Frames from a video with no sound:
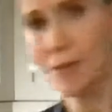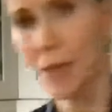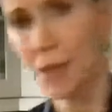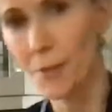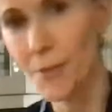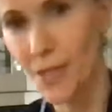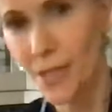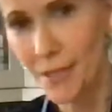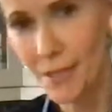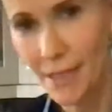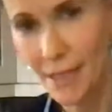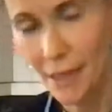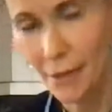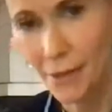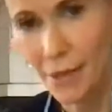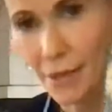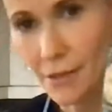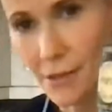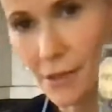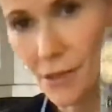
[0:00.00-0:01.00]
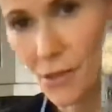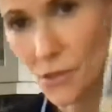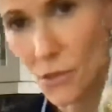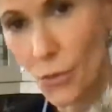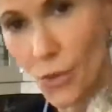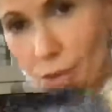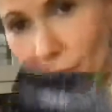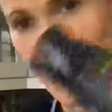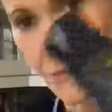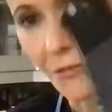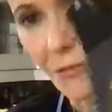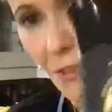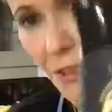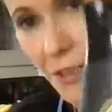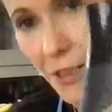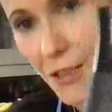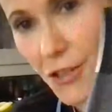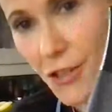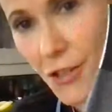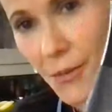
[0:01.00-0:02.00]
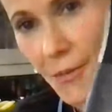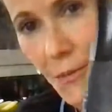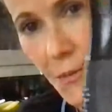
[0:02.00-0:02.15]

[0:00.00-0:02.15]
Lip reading: upside down to store it in the fridge.